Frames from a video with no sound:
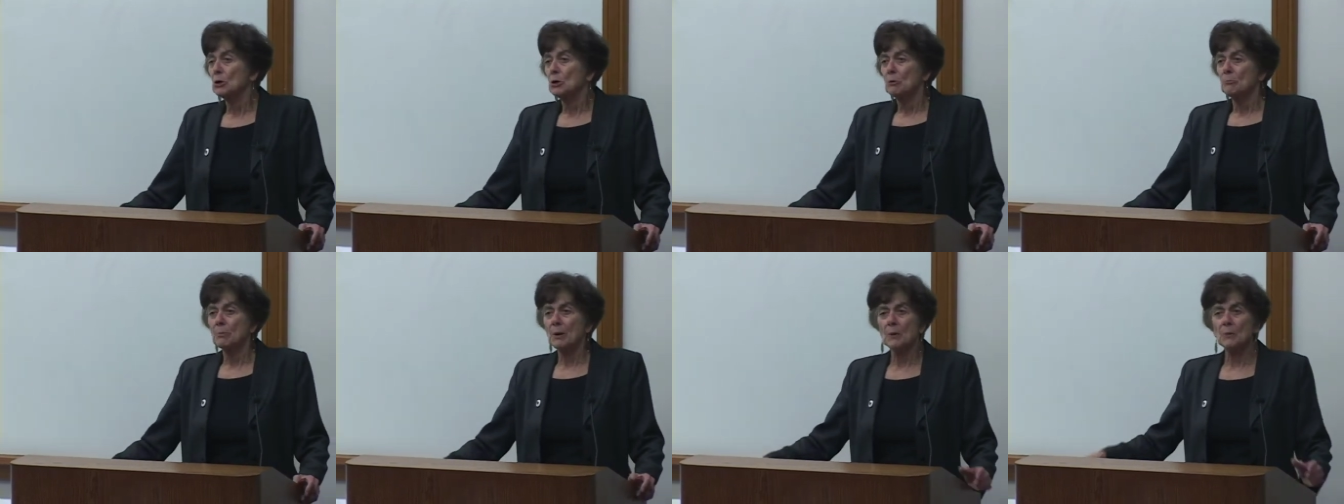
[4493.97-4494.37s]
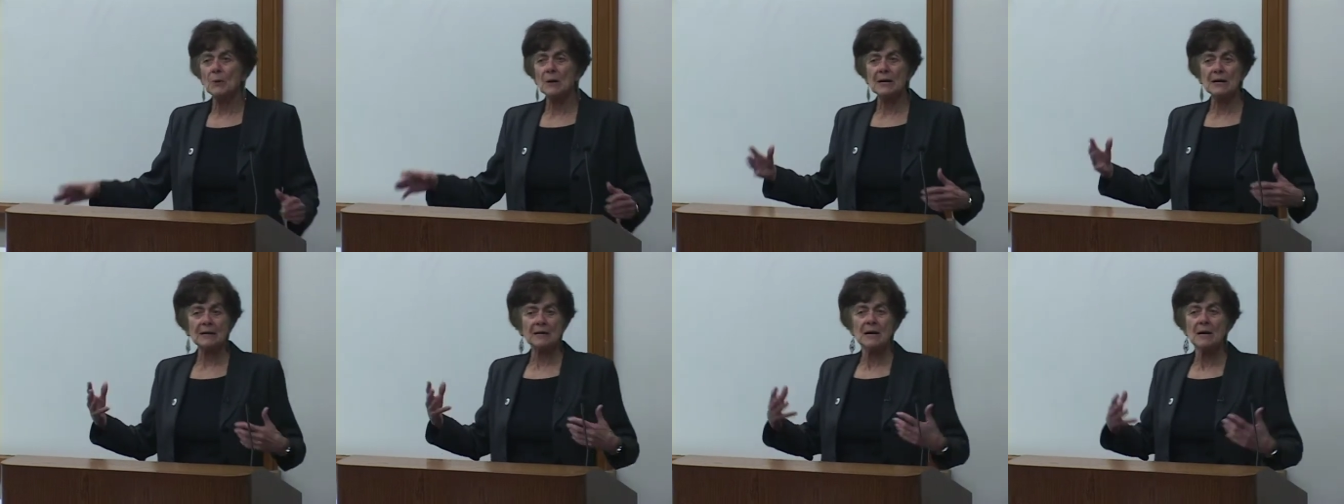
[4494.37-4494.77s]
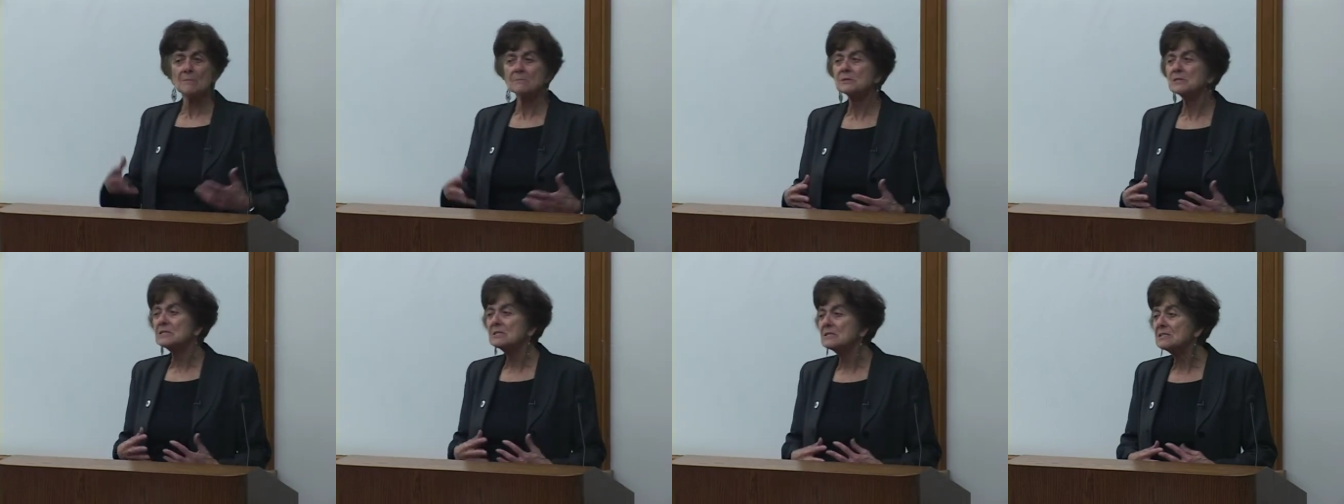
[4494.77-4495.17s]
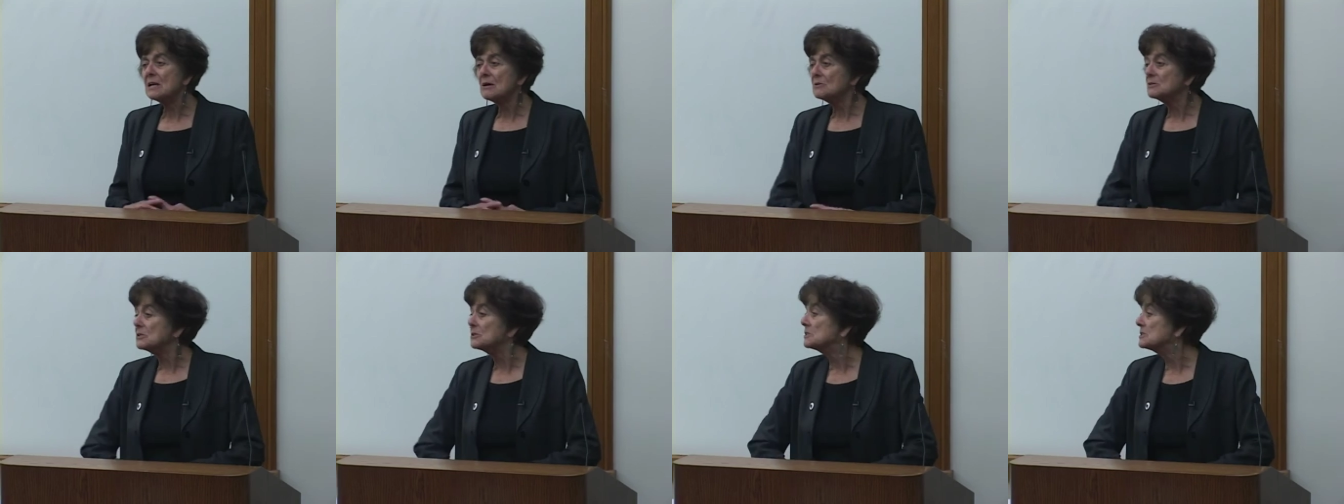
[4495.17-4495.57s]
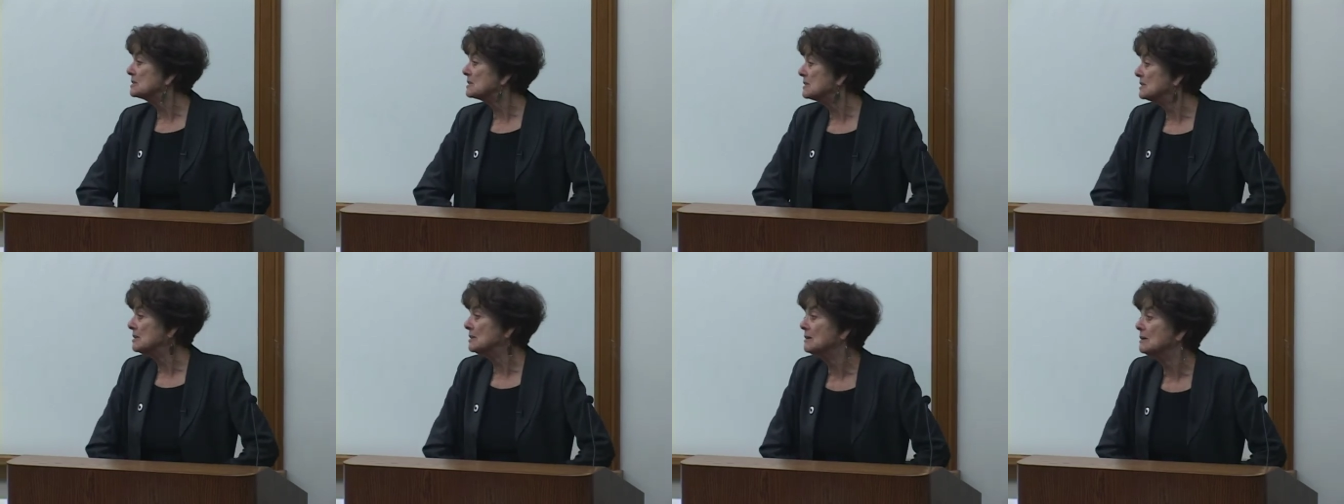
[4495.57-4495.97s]
But when it comes to Social
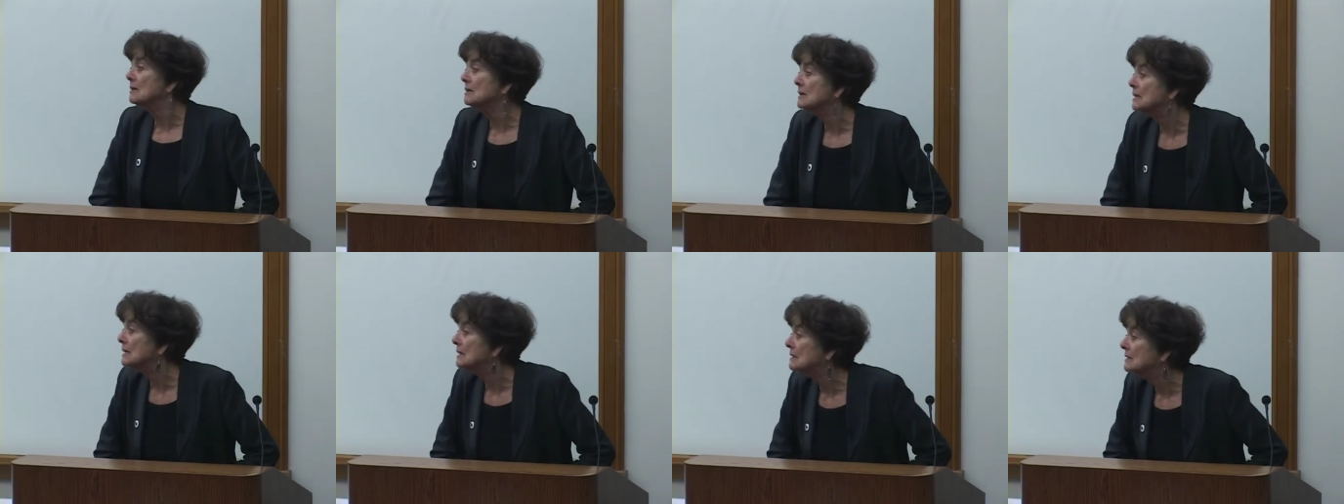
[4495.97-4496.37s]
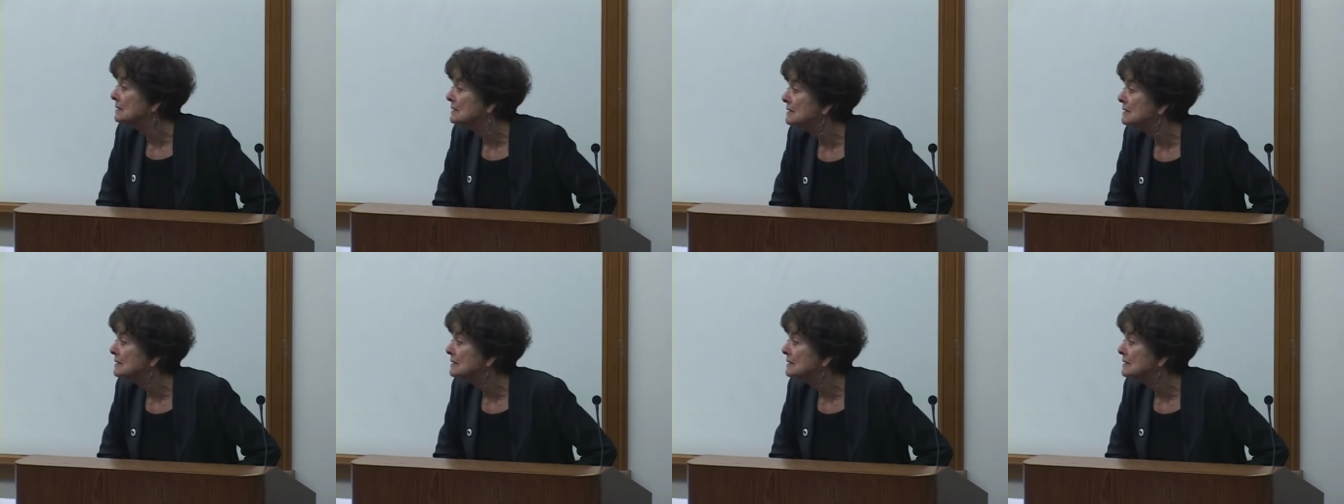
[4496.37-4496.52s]
Security,